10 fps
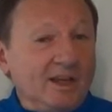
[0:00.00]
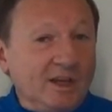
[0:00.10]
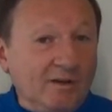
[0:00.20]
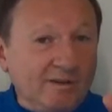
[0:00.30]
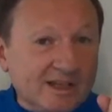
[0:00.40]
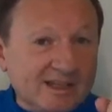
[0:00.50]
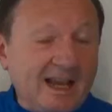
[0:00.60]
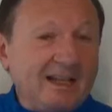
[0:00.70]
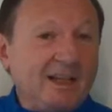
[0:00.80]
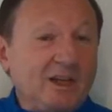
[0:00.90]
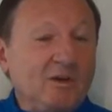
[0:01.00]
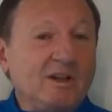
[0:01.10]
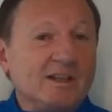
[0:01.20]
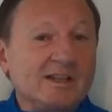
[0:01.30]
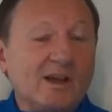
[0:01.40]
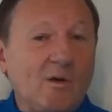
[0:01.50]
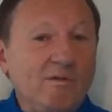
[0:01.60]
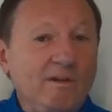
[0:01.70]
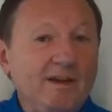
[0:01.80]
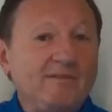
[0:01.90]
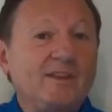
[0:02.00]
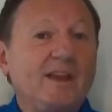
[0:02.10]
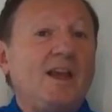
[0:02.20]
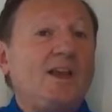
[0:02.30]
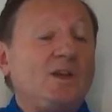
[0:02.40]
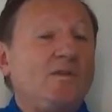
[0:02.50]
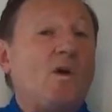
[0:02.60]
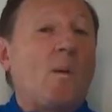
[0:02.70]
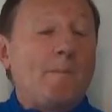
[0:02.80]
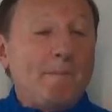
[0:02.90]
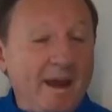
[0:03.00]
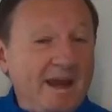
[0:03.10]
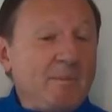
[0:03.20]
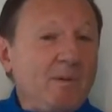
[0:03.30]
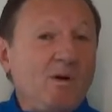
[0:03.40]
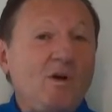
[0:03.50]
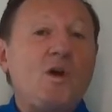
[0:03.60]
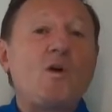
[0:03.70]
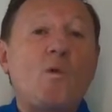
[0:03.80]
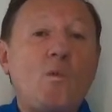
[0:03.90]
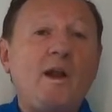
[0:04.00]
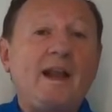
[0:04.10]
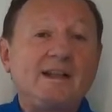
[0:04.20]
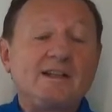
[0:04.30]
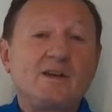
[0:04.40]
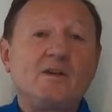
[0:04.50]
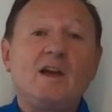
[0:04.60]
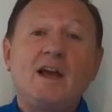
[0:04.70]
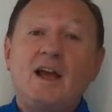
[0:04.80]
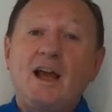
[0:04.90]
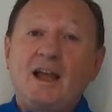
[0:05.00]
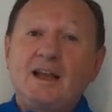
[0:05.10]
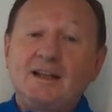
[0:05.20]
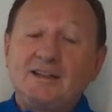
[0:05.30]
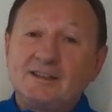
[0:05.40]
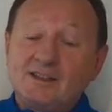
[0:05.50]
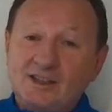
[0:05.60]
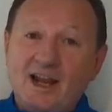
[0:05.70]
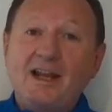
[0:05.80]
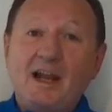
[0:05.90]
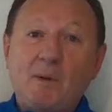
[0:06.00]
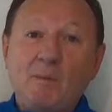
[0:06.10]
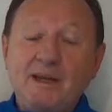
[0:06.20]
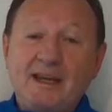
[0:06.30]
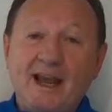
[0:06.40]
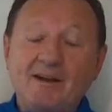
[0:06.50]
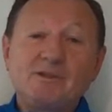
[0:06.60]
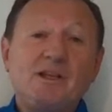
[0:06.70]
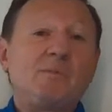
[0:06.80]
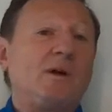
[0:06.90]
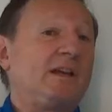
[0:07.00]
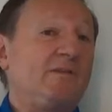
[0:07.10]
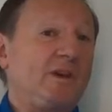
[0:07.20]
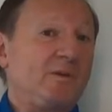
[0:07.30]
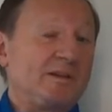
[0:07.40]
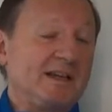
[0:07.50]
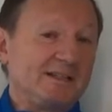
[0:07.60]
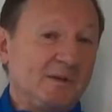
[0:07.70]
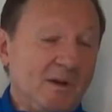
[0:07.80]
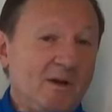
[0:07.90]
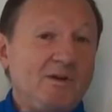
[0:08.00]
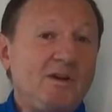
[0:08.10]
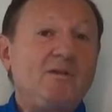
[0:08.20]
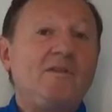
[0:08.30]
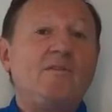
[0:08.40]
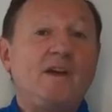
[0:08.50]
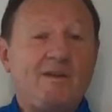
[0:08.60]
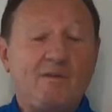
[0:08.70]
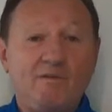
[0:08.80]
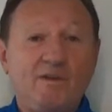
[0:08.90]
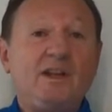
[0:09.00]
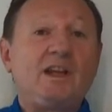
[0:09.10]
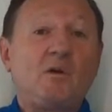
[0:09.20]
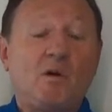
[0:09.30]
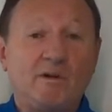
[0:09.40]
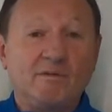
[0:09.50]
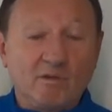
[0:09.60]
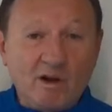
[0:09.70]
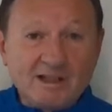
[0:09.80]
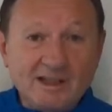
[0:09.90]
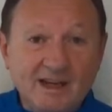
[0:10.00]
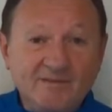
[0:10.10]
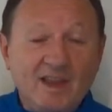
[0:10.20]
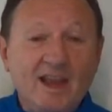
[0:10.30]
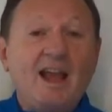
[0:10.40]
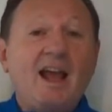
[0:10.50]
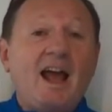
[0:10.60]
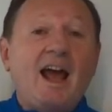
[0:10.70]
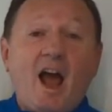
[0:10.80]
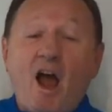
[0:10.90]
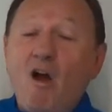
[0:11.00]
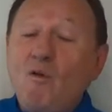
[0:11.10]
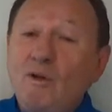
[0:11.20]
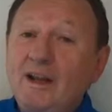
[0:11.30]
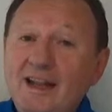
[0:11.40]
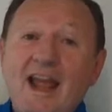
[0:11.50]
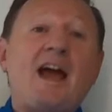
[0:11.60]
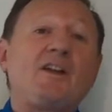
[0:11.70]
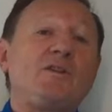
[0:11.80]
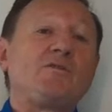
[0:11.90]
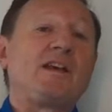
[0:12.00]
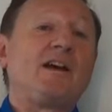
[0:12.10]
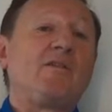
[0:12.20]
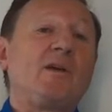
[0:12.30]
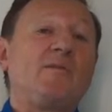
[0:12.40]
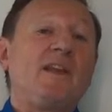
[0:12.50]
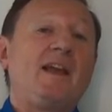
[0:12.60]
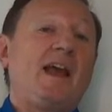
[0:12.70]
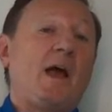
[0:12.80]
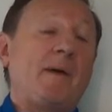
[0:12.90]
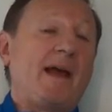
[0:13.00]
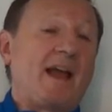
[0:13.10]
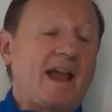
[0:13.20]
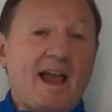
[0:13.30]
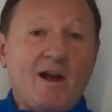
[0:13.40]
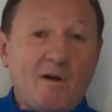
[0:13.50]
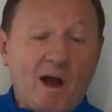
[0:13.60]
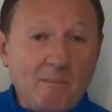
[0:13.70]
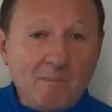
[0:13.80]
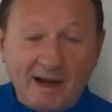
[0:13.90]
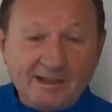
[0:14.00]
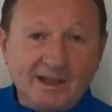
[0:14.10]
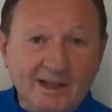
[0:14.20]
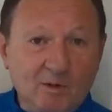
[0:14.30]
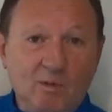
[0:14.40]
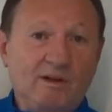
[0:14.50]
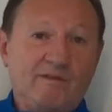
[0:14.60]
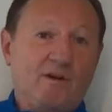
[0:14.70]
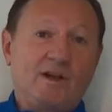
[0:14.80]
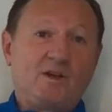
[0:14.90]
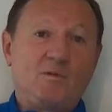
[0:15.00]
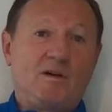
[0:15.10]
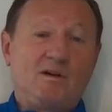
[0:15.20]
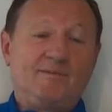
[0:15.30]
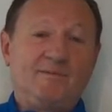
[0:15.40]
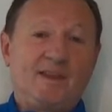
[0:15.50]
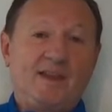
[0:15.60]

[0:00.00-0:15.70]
You've said that you can solve it. You've got people who are willing to stand up and be counted by giving you a testimonial, either video or in writing. Only now do you tell them about how amazingly qualified you are.